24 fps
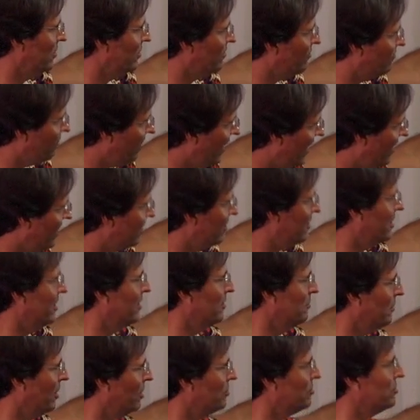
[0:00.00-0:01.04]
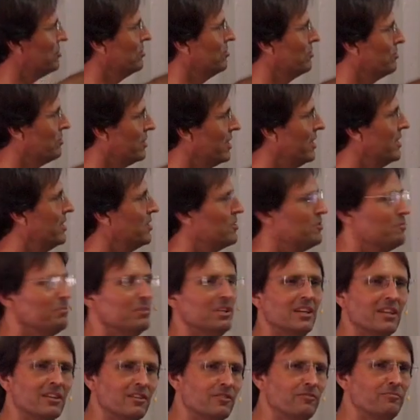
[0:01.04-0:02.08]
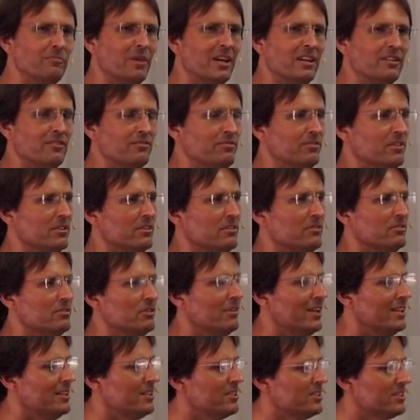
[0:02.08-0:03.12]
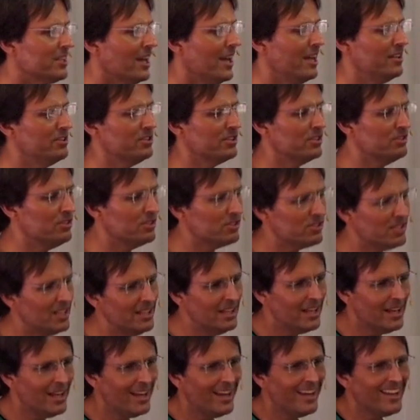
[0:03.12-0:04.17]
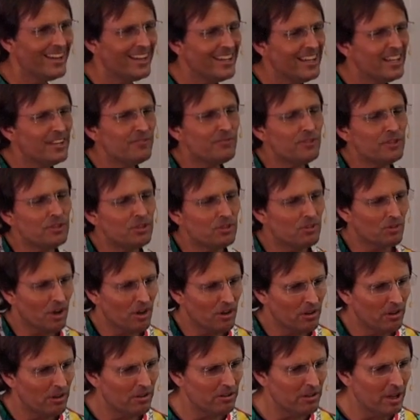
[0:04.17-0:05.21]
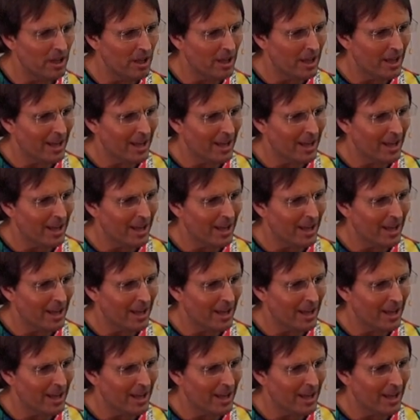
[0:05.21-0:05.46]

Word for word: with faith in emotional release being of benefit. So at this stage, can you see even your own